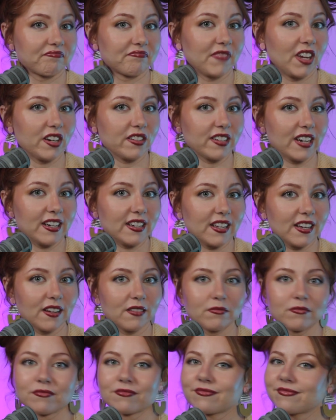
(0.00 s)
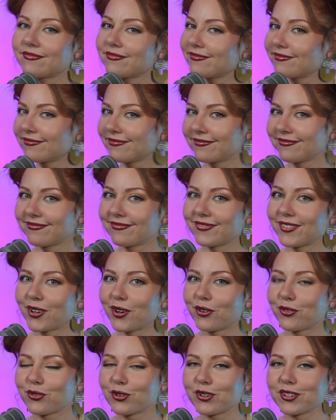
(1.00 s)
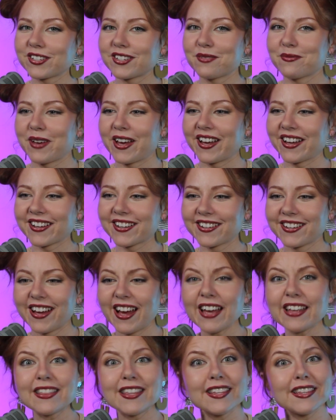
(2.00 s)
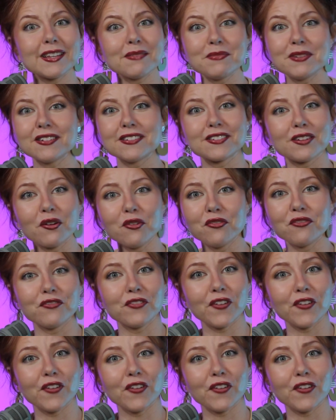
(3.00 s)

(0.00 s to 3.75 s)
Here's an idea. A royalty pack. I think that'd be so